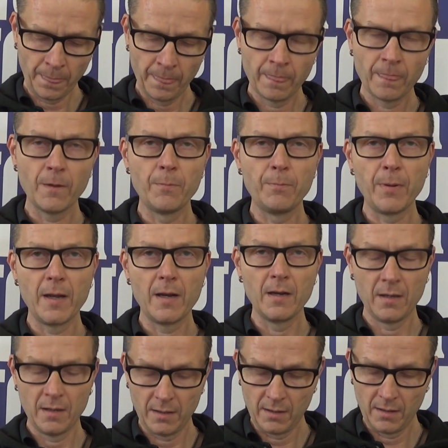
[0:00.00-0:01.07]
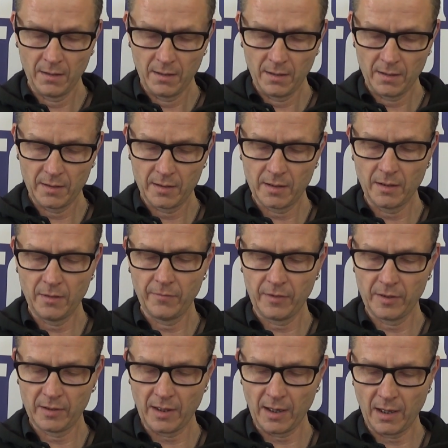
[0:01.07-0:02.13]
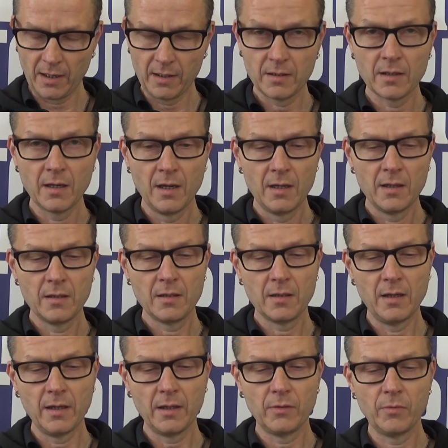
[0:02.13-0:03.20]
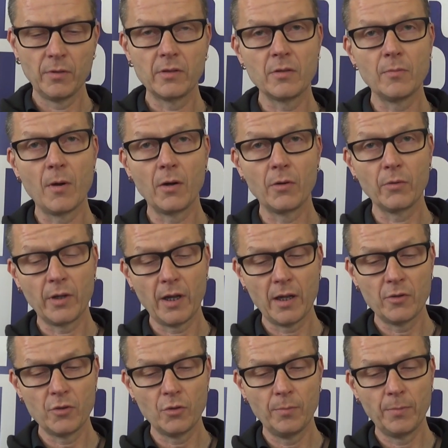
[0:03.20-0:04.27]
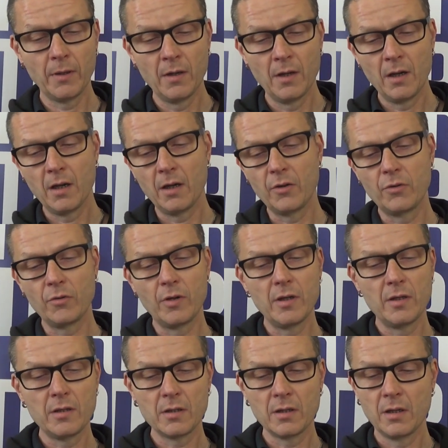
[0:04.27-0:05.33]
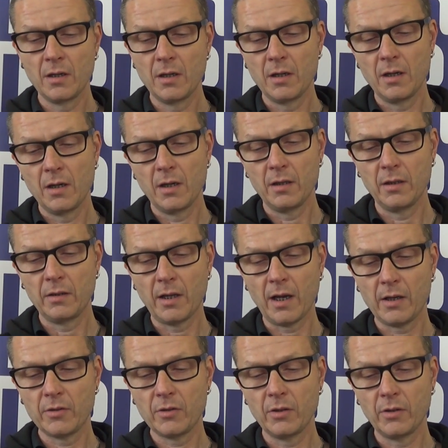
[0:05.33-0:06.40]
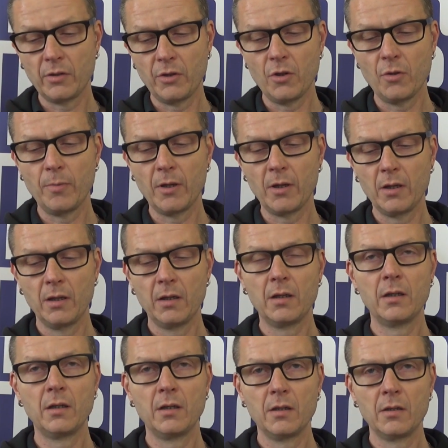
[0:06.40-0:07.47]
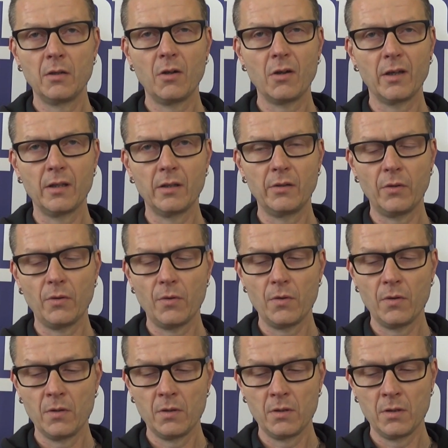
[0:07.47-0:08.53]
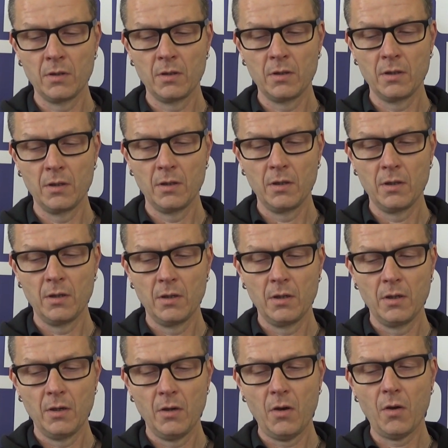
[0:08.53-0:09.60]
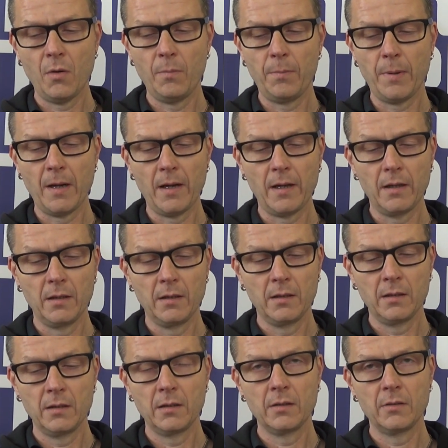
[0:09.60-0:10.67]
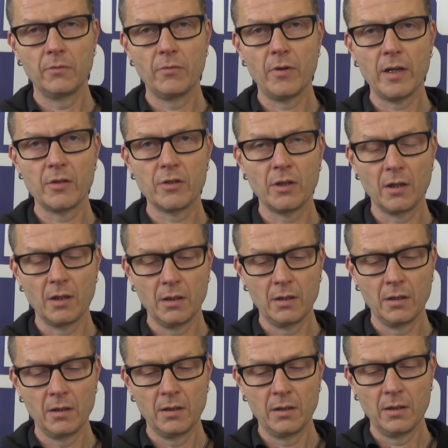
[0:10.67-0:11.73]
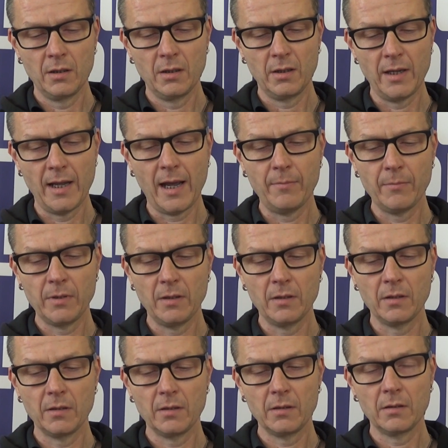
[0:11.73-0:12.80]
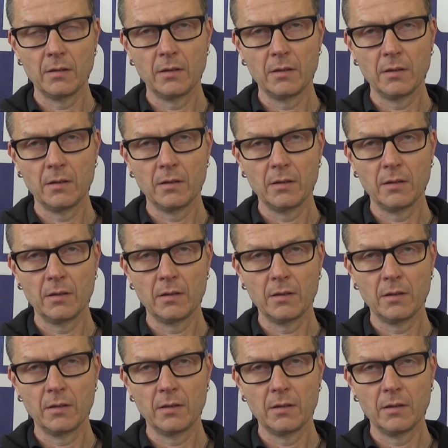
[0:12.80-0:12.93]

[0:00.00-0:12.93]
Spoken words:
the bin, its silver sides slicked with tomato ketchup and grease, and the dash to the cubicle, locking the door. Hot bile, retching, and the emptiness.